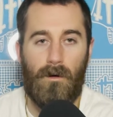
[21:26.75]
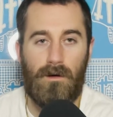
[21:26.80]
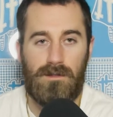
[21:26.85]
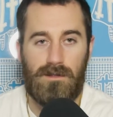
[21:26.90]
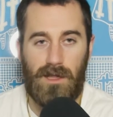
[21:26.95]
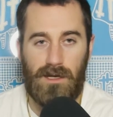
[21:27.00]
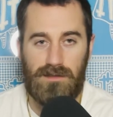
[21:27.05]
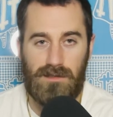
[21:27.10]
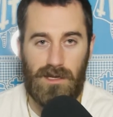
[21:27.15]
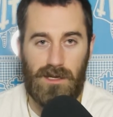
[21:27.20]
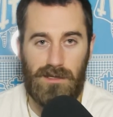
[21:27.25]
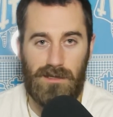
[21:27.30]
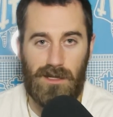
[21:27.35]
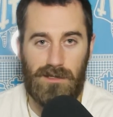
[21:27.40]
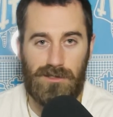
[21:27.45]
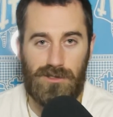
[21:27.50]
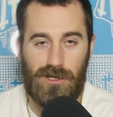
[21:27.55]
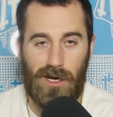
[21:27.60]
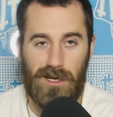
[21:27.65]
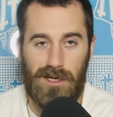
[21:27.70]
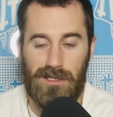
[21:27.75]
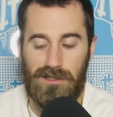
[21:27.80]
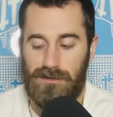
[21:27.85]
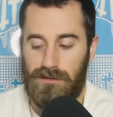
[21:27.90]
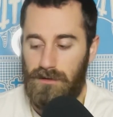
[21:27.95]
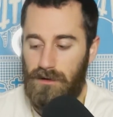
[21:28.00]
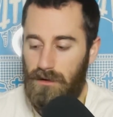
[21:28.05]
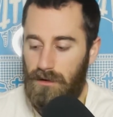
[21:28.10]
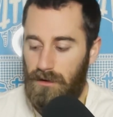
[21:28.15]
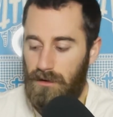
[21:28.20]
That's Chinese.
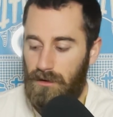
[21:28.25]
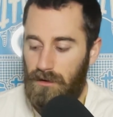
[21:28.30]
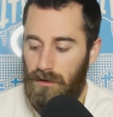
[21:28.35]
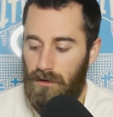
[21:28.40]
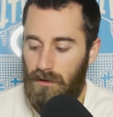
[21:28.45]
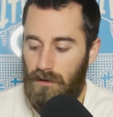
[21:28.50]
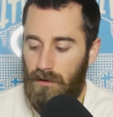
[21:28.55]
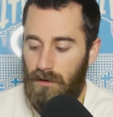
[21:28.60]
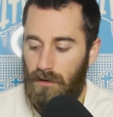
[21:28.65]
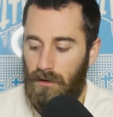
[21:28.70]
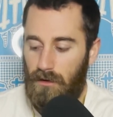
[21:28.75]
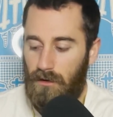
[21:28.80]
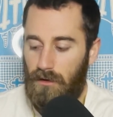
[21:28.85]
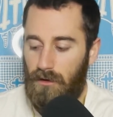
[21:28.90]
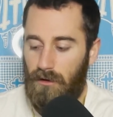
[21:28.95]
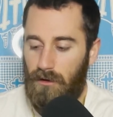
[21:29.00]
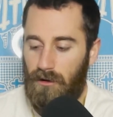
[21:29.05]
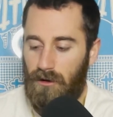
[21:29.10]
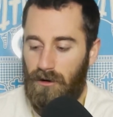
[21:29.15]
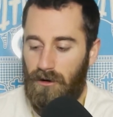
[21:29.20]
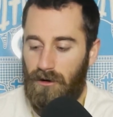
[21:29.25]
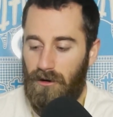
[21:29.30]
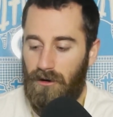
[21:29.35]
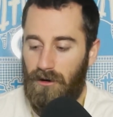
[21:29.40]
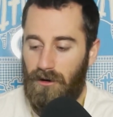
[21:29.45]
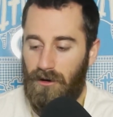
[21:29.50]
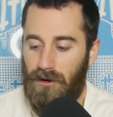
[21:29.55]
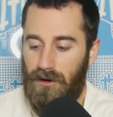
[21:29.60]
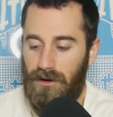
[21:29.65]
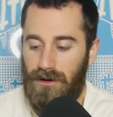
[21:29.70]

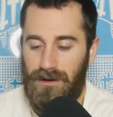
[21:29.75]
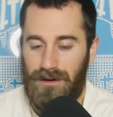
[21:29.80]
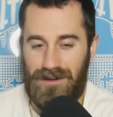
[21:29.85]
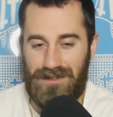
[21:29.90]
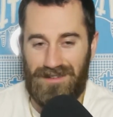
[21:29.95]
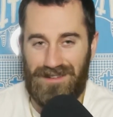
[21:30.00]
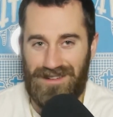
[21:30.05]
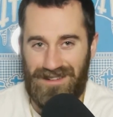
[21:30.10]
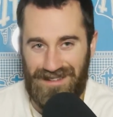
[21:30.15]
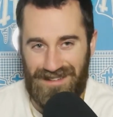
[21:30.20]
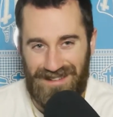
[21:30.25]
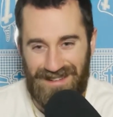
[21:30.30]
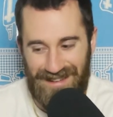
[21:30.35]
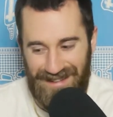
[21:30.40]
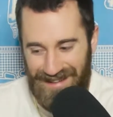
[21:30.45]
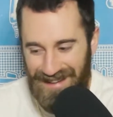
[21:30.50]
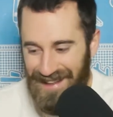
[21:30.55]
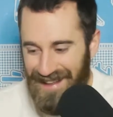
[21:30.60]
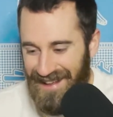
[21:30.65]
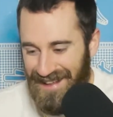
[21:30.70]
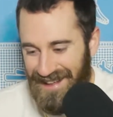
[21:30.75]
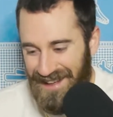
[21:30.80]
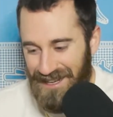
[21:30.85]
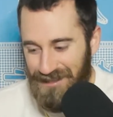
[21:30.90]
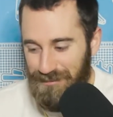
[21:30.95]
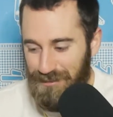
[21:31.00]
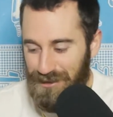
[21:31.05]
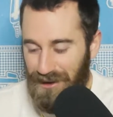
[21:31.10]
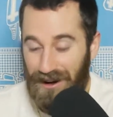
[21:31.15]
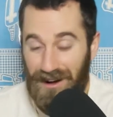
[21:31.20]
I'm
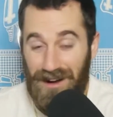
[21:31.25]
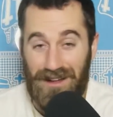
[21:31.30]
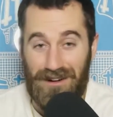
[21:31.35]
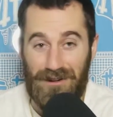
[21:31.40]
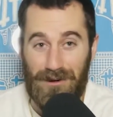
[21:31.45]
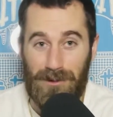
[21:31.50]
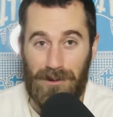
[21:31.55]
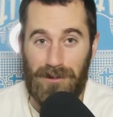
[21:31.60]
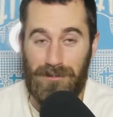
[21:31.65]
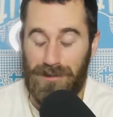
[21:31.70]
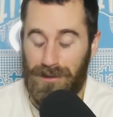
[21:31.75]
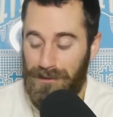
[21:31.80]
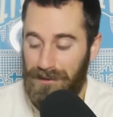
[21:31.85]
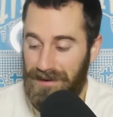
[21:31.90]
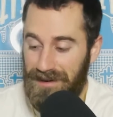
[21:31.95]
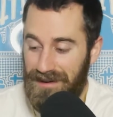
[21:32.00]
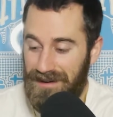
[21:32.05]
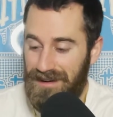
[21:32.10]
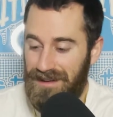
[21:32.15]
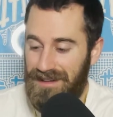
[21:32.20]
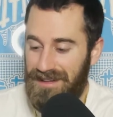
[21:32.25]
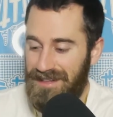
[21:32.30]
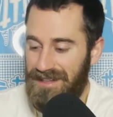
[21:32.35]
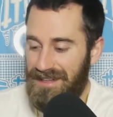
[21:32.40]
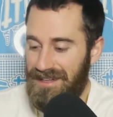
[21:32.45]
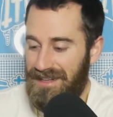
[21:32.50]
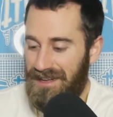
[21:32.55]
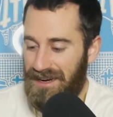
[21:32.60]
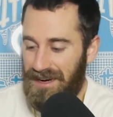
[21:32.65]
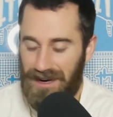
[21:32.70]
sorry, I don't know what I'm doing here. You